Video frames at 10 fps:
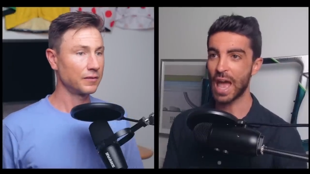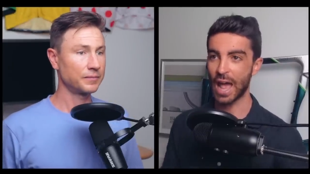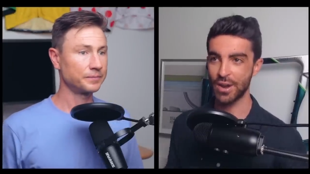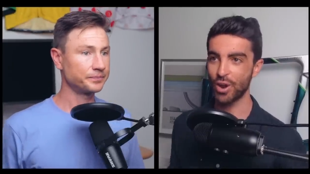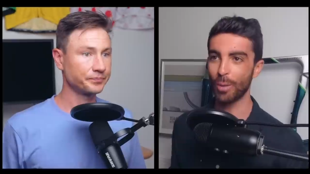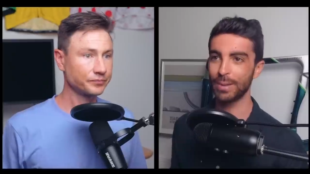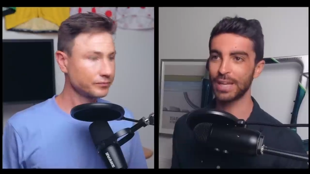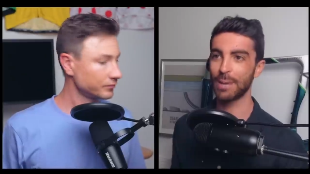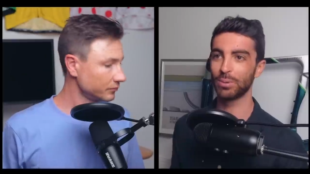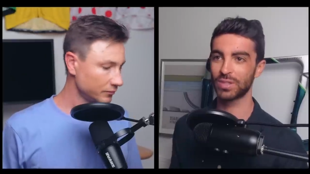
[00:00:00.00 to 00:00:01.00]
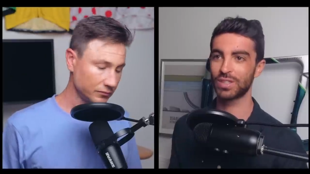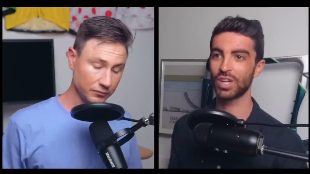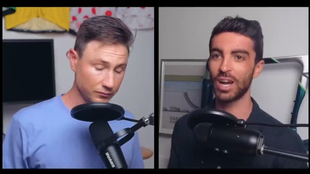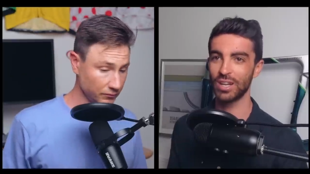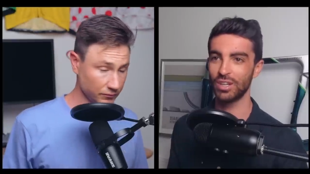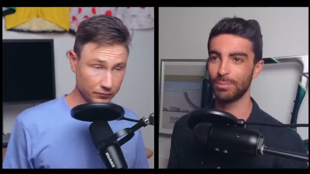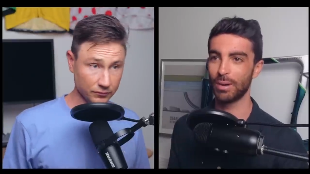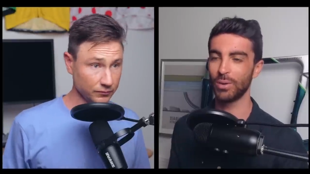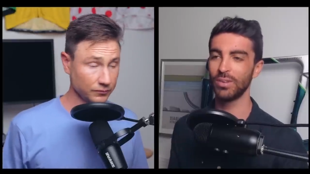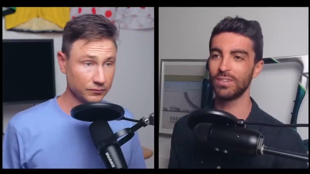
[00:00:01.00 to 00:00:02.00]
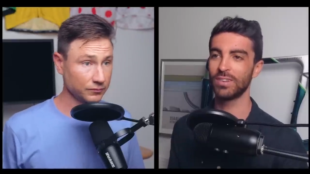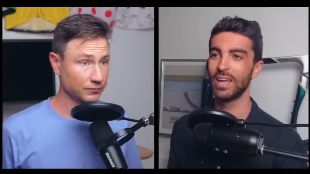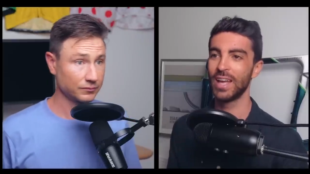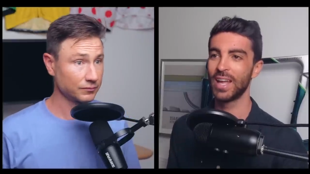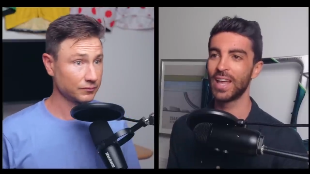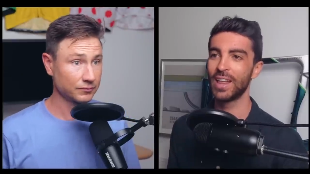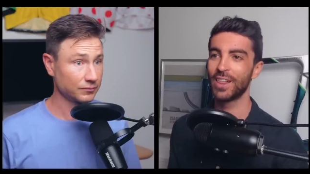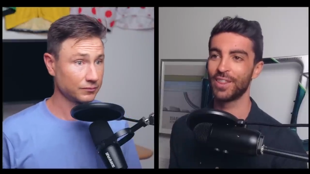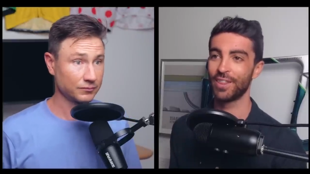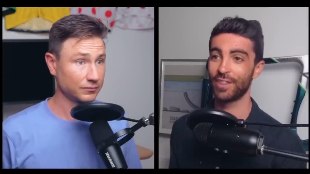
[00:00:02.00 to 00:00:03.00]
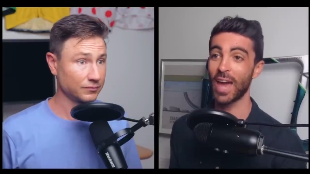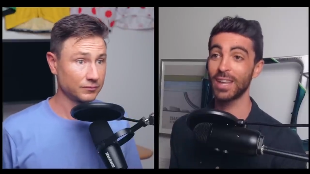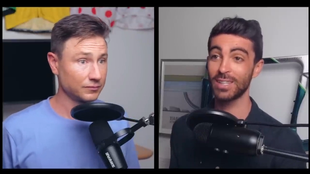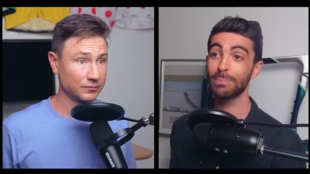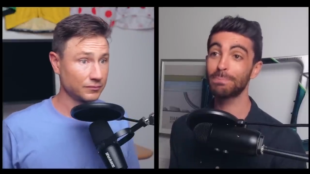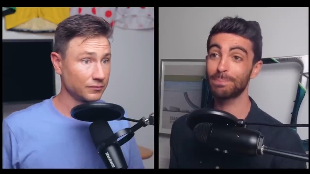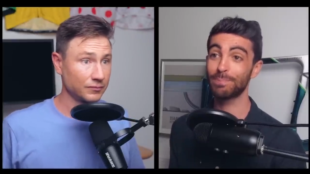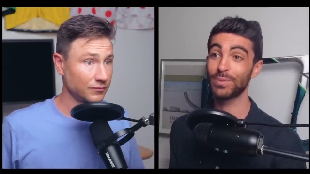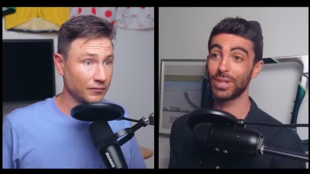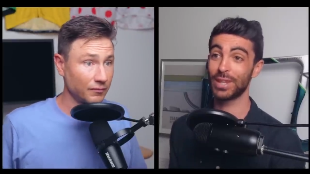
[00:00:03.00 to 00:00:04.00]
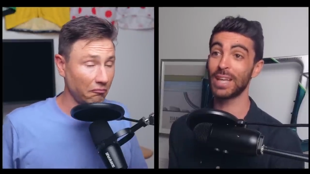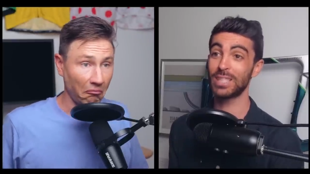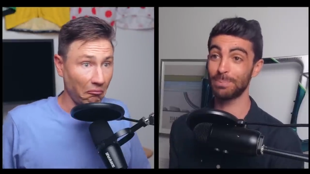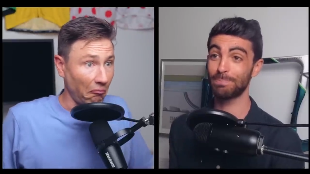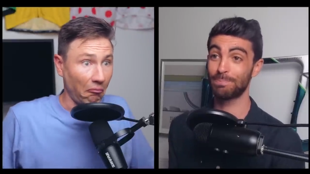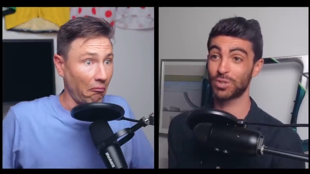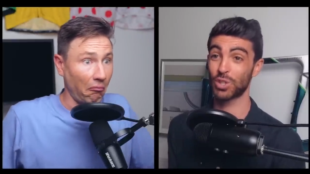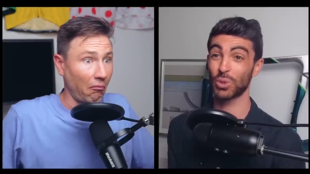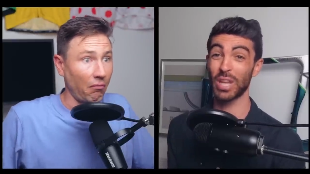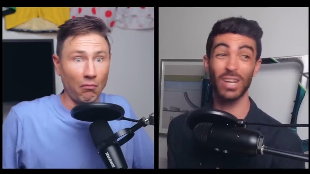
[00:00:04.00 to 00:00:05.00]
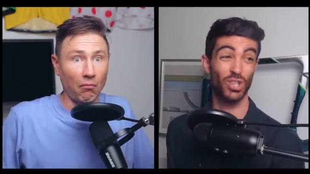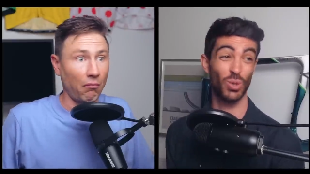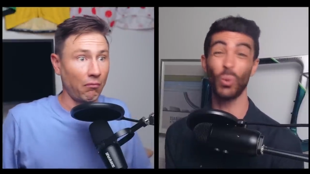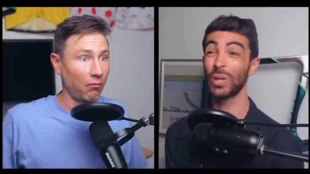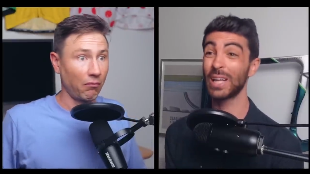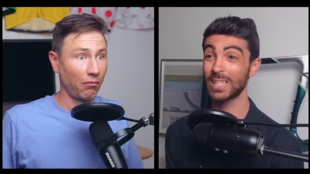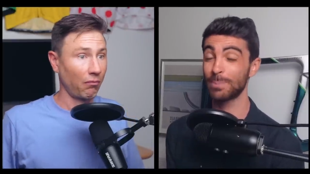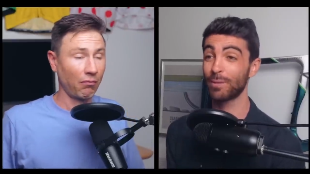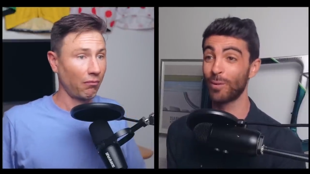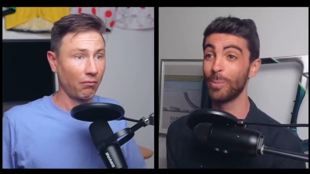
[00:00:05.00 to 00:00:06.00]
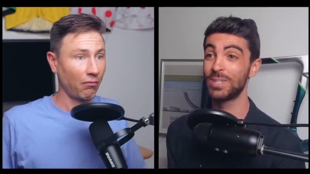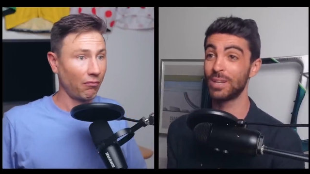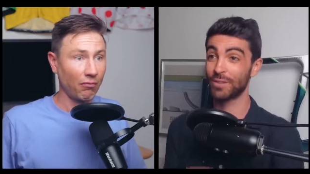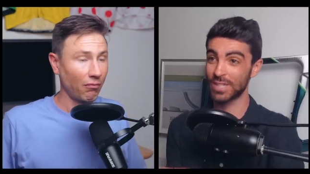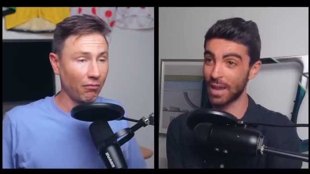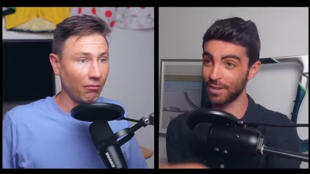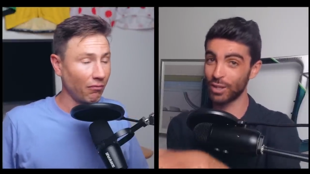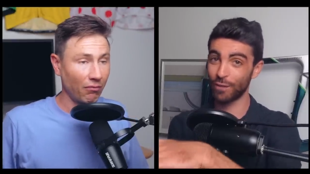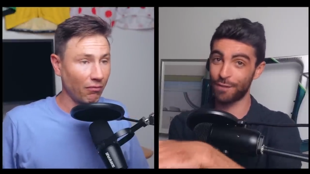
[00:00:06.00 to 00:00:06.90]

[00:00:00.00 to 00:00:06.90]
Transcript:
Speaker 1: and not being able to tighten your boas, that's a that's a that's surely that's a performance difference having your